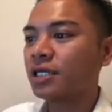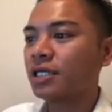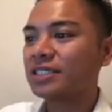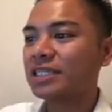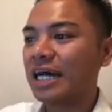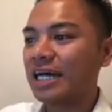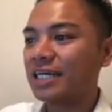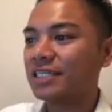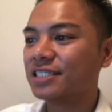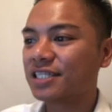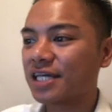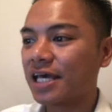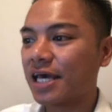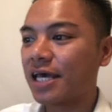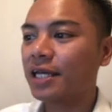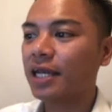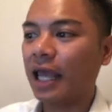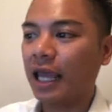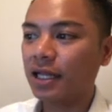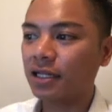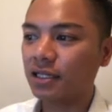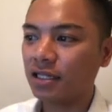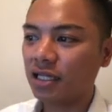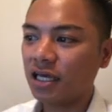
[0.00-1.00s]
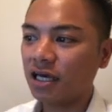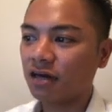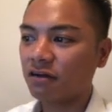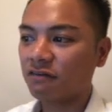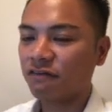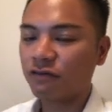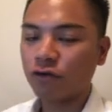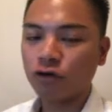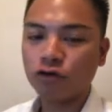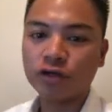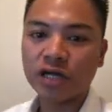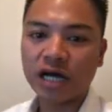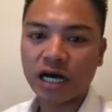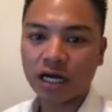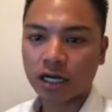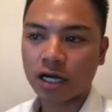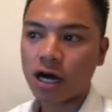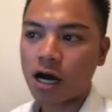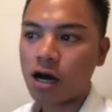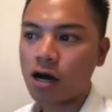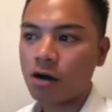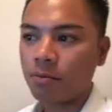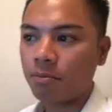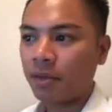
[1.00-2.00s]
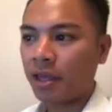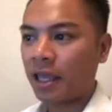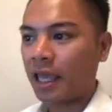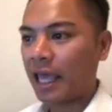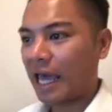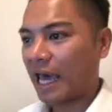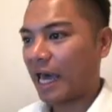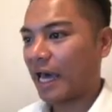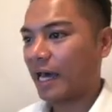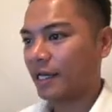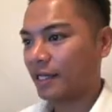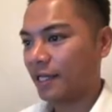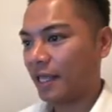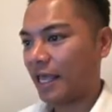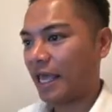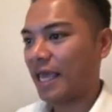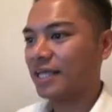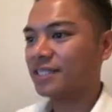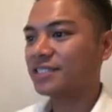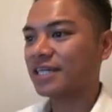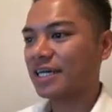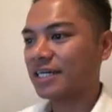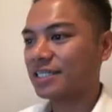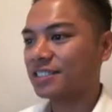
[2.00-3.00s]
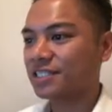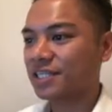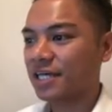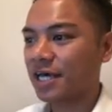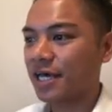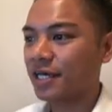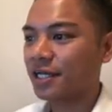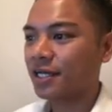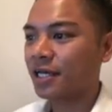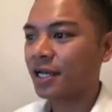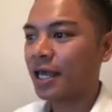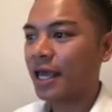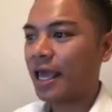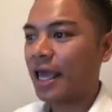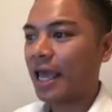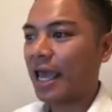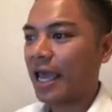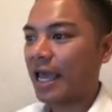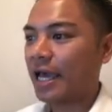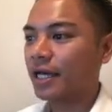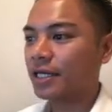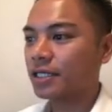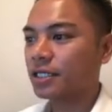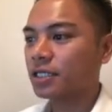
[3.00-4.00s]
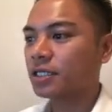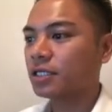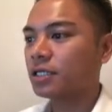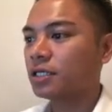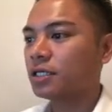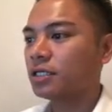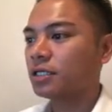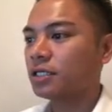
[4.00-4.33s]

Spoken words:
Taizen and LeonFu.com at HeyTaizen and